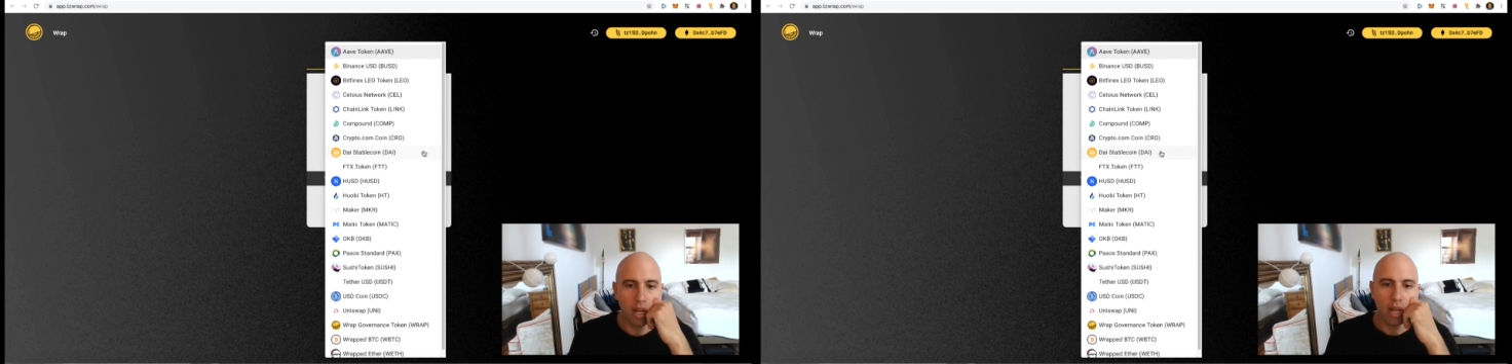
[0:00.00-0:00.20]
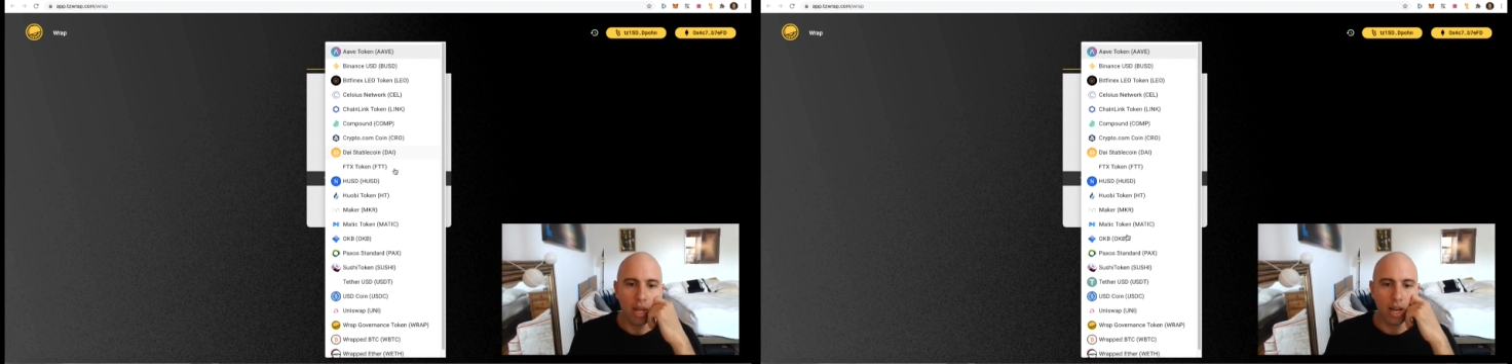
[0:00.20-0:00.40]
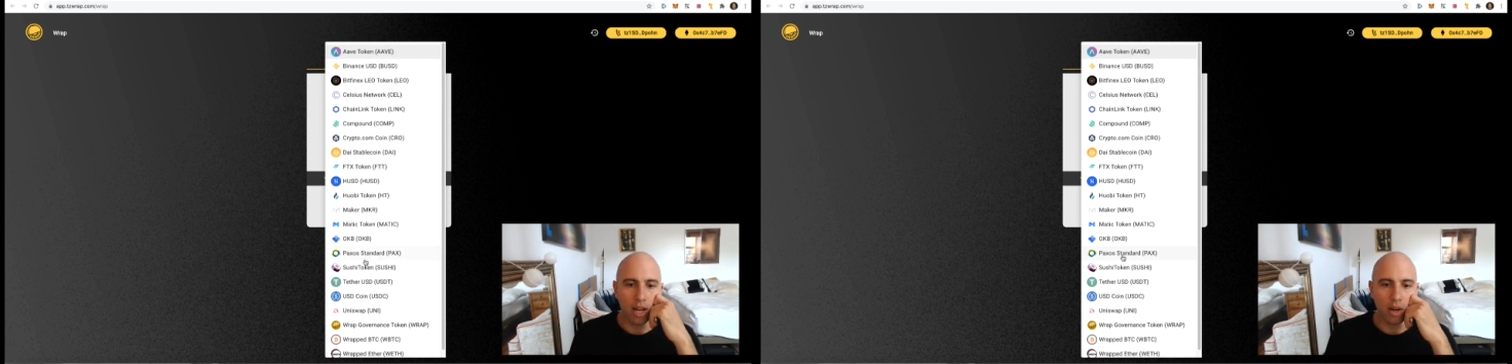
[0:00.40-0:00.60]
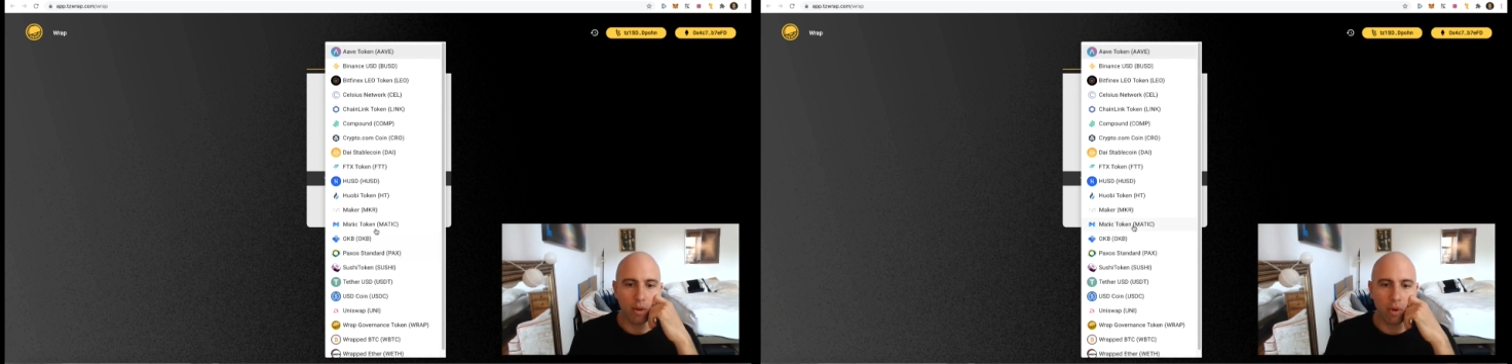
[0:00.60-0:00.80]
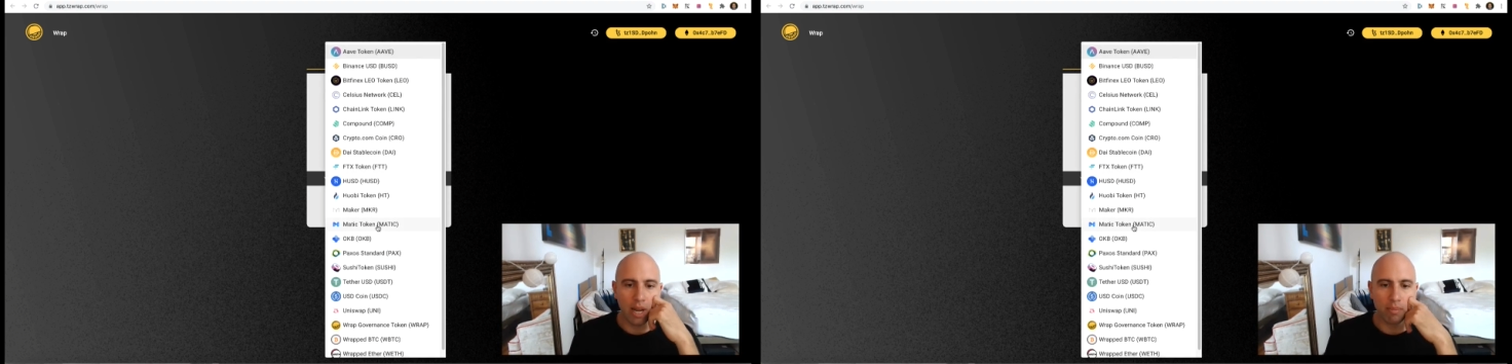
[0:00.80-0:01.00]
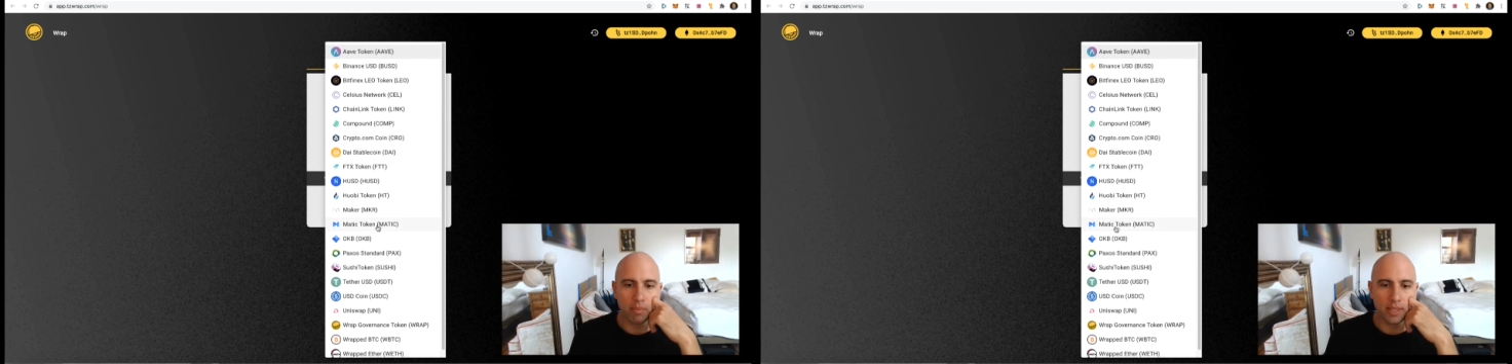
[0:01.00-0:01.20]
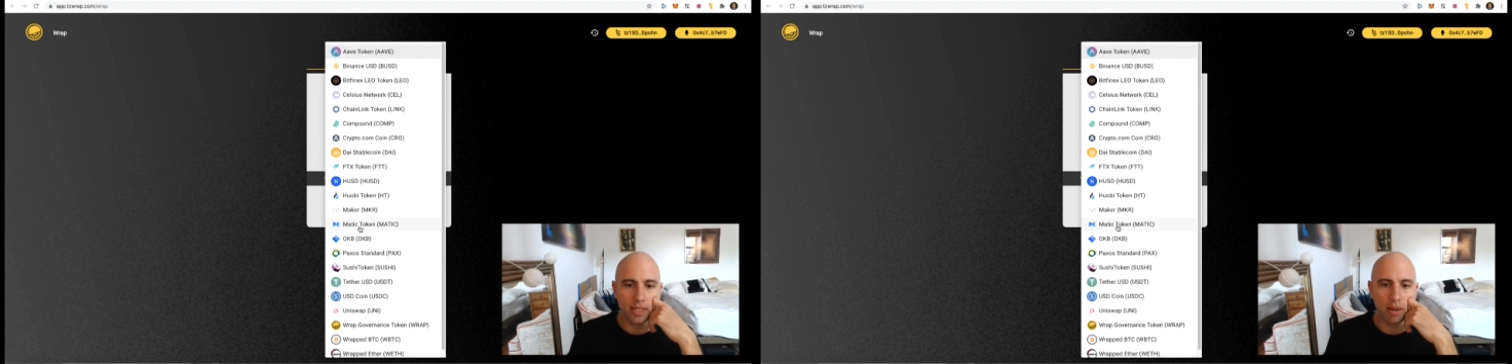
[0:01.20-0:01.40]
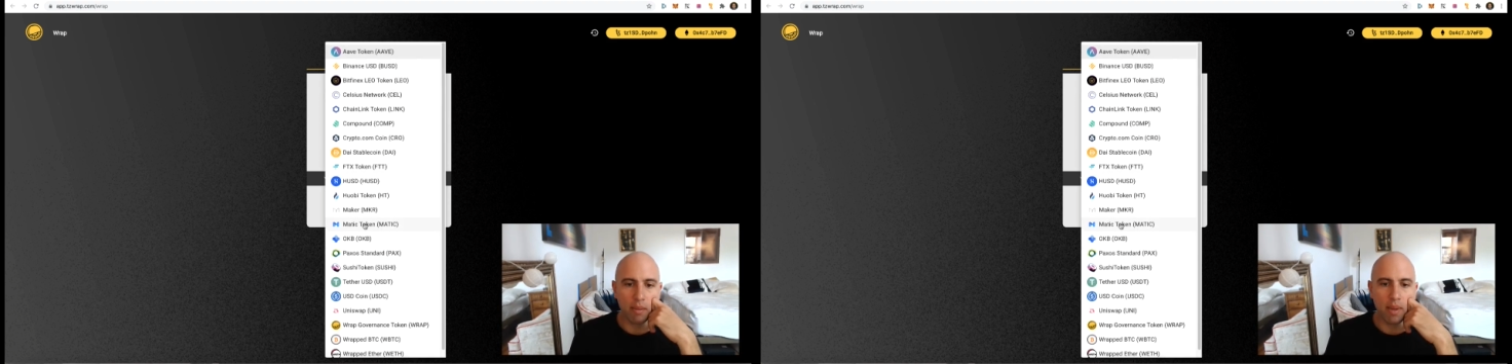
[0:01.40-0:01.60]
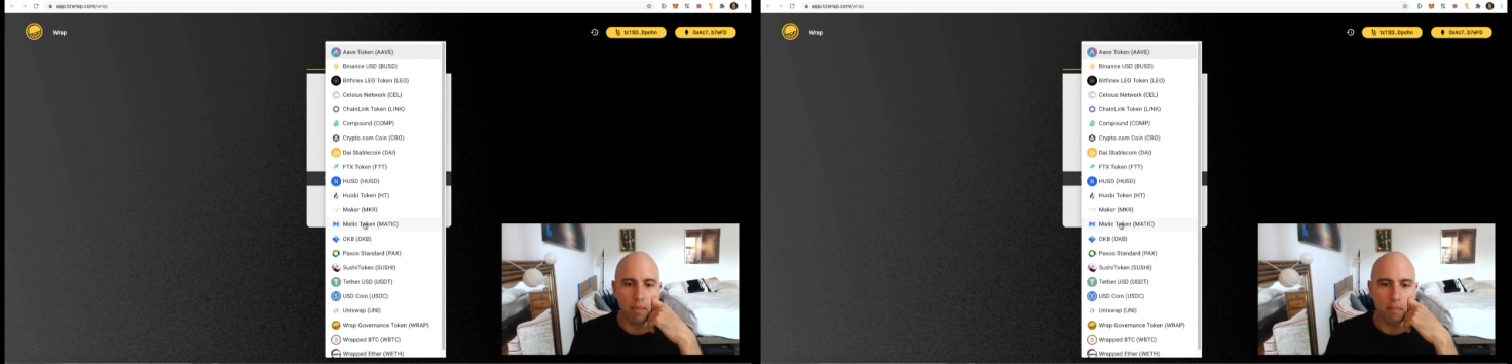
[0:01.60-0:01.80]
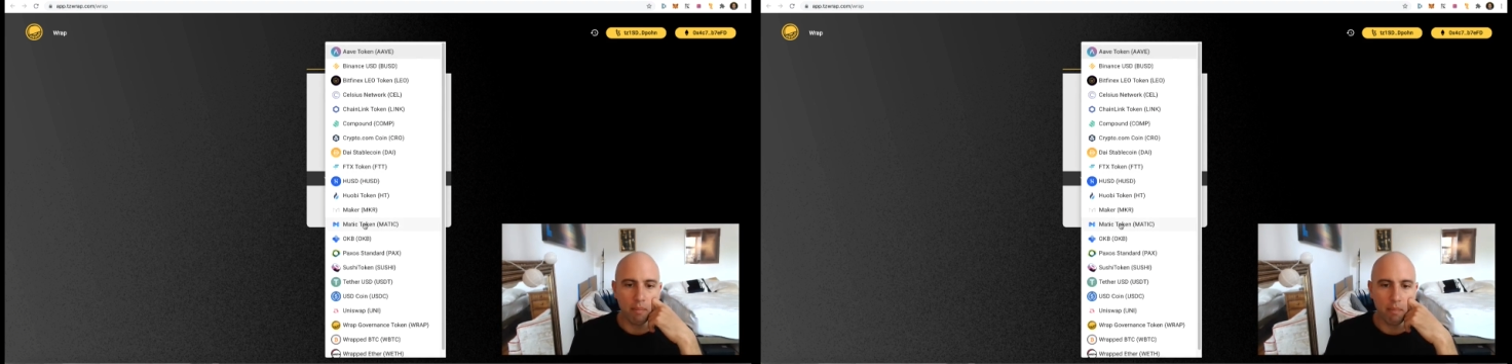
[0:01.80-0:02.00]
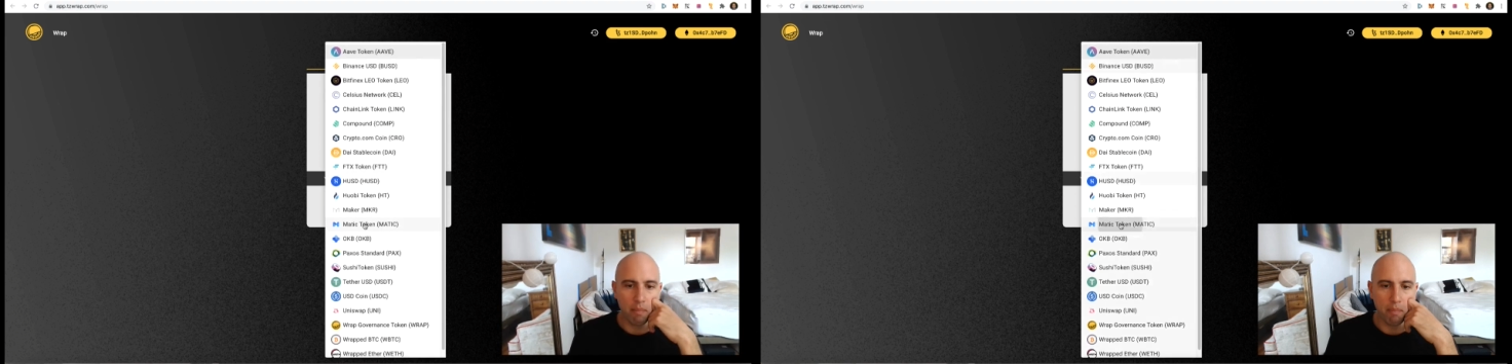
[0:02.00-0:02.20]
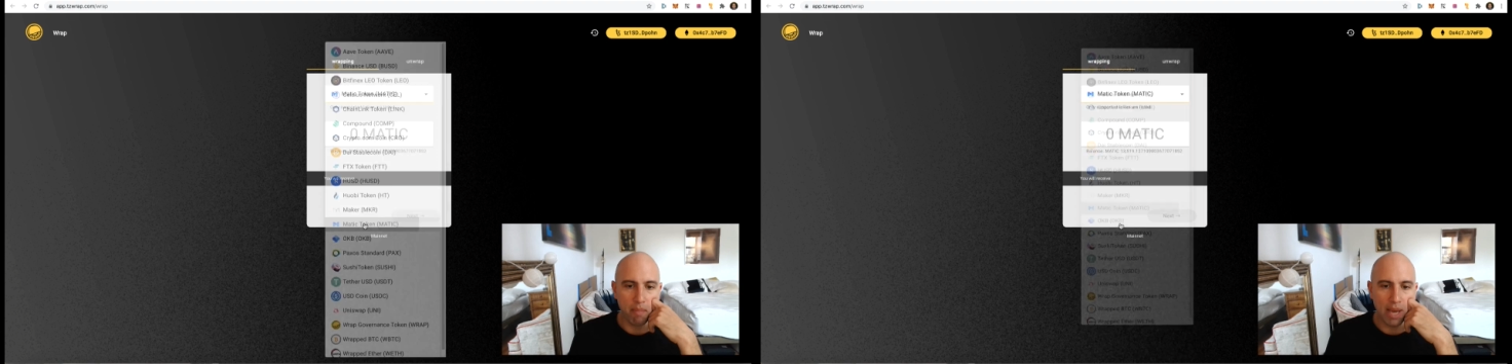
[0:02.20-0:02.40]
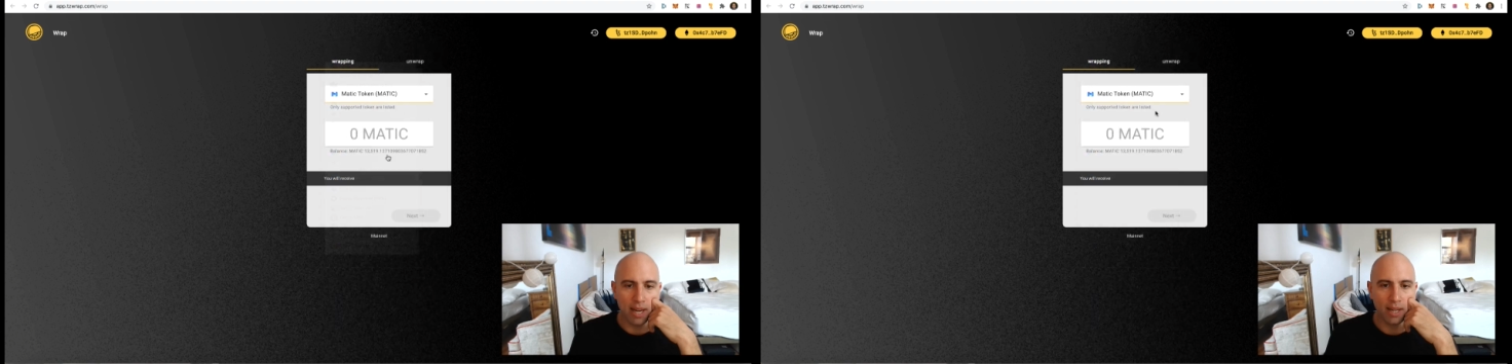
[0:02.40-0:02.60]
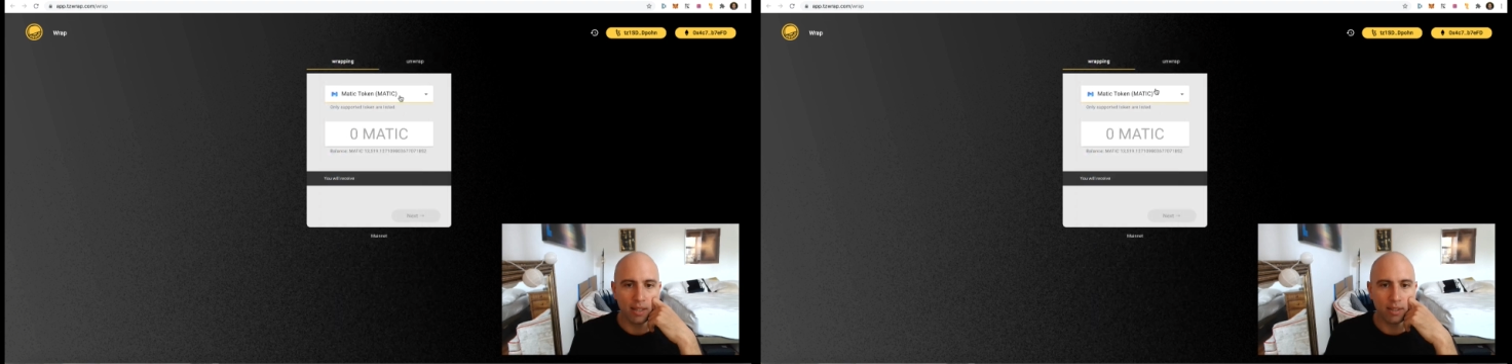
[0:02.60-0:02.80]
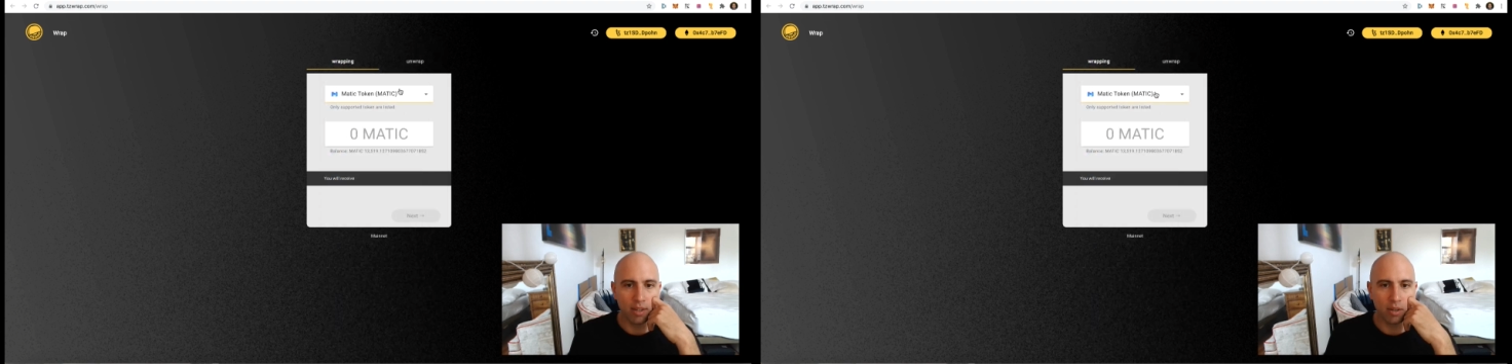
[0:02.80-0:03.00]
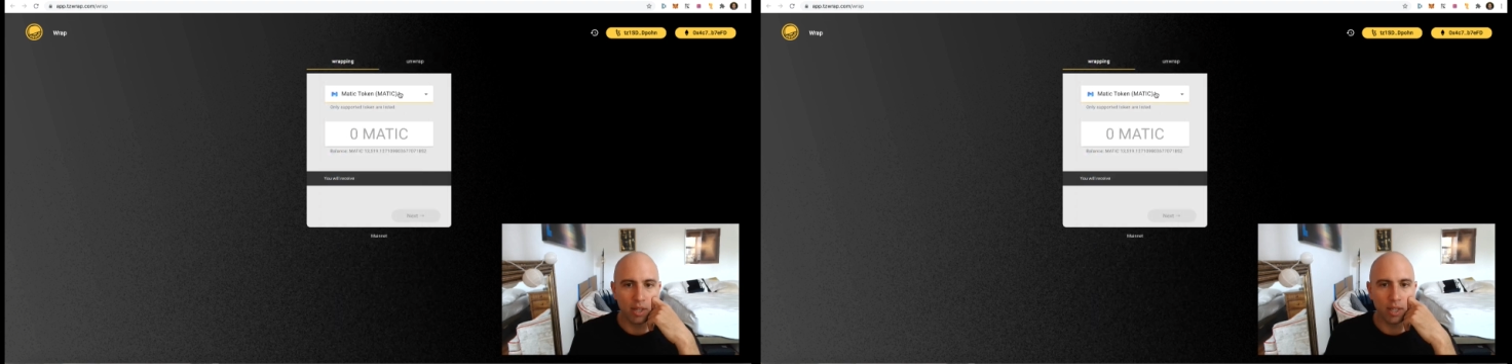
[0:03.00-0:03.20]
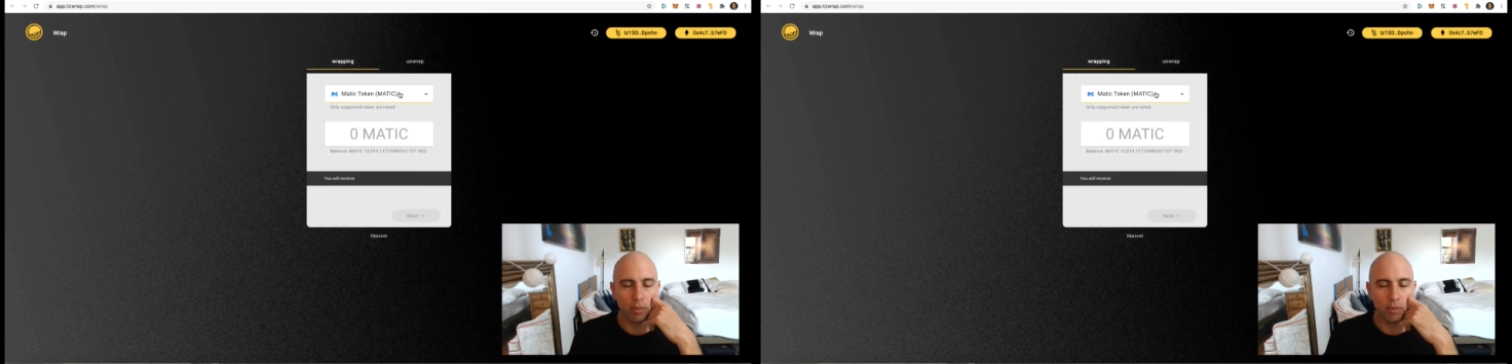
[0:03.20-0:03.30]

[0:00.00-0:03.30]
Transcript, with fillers: uh, wrap some Matic token,